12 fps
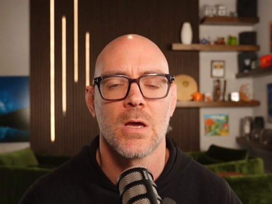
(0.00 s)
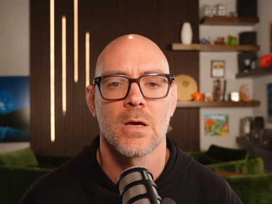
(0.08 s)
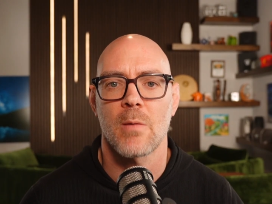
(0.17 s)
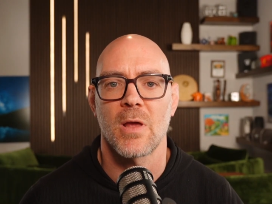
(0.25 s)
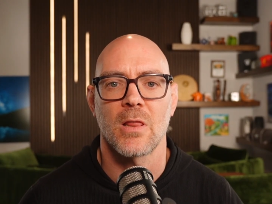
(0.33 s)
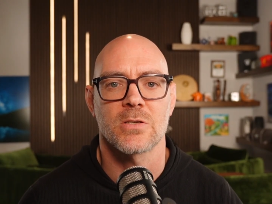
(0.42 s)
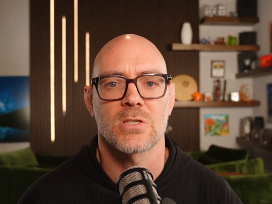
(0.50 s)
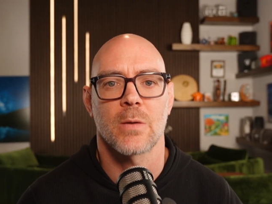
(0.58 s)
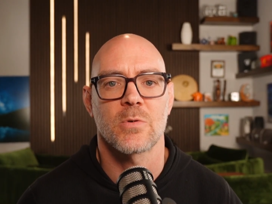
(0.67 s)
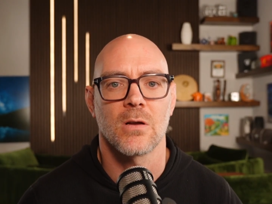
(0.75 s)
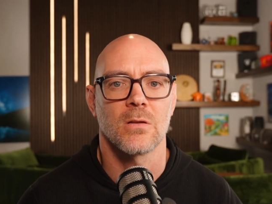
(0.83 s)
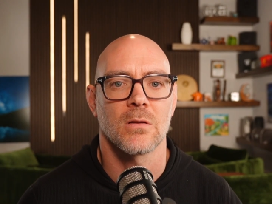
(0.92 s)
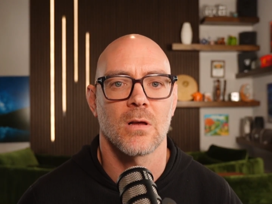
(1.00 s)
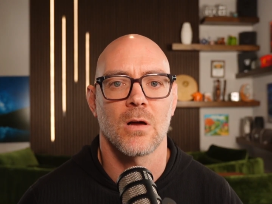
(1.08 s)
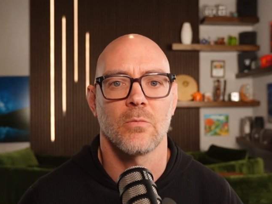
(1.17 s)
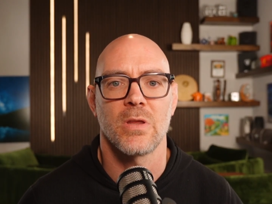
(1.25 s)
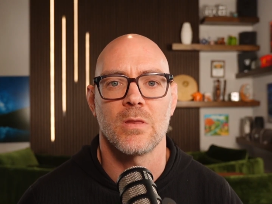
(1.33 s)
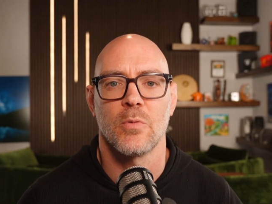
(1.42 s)
Around my lunchtime,
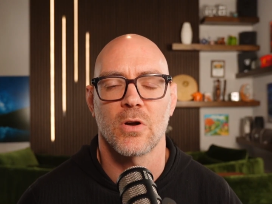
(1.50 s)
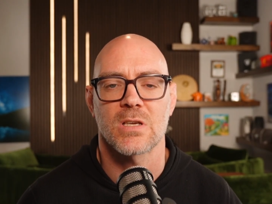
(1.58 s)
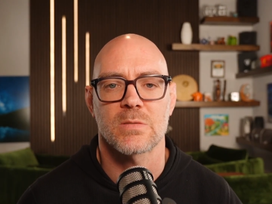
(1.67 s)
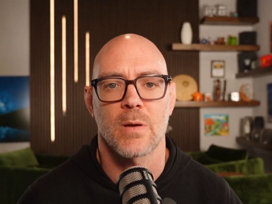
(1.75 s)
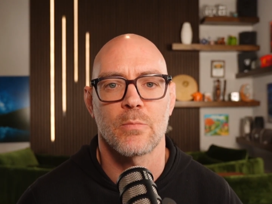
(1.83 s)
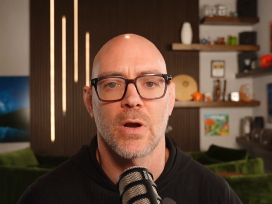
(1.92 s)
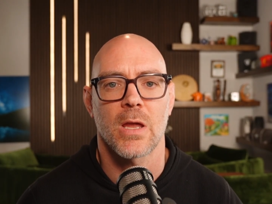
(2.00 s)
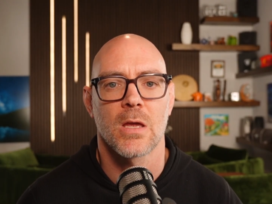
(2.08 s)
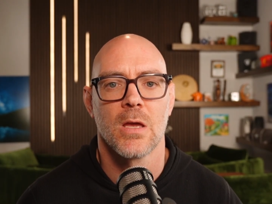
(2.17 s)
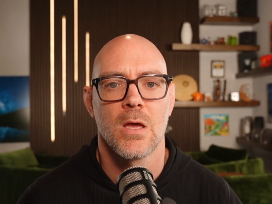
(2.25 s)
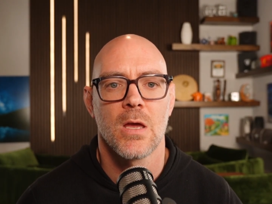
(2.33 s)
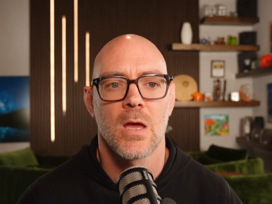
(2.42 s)
I'll read the book as my break.